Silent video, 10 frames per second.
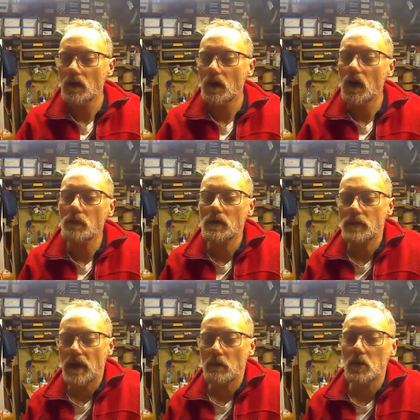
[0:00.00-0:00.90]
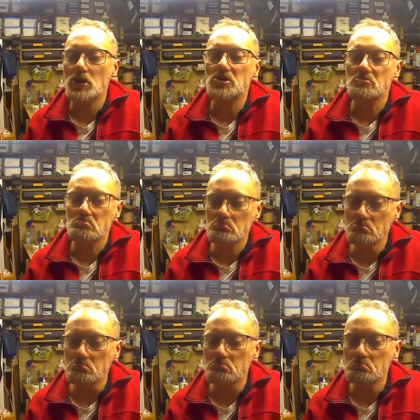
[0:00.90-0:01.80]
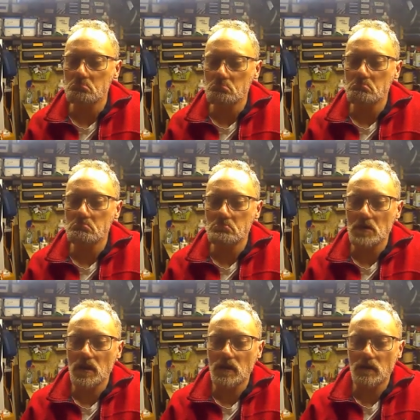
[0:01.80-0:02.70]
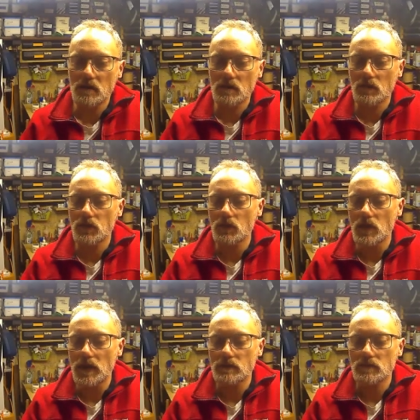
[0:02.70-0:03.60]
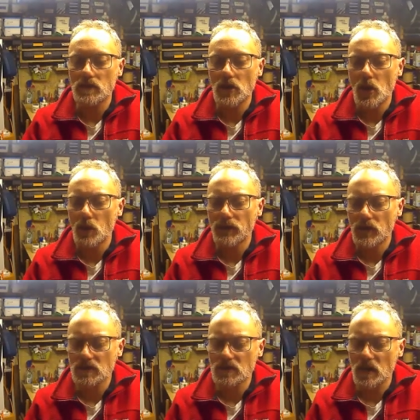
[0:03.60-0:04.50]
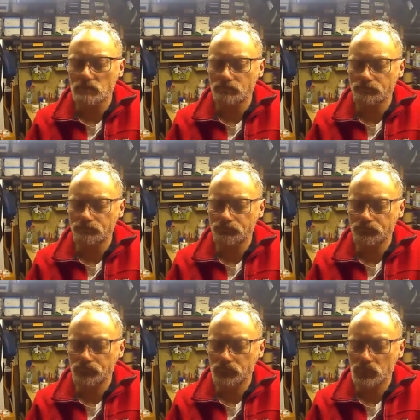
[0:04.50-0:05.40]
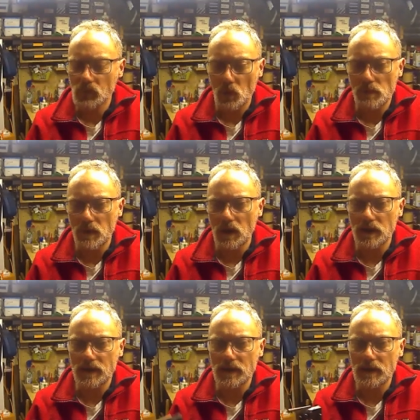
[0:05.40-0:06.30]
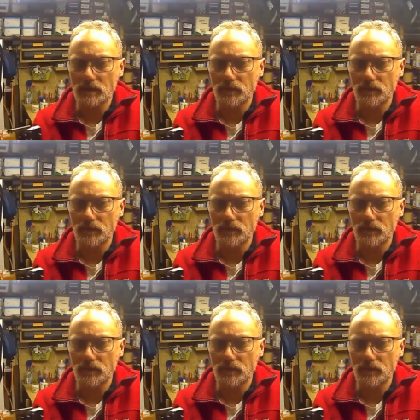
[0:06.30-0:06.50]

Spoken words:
Harpic Power Plus. Not thought of that. We've got we buy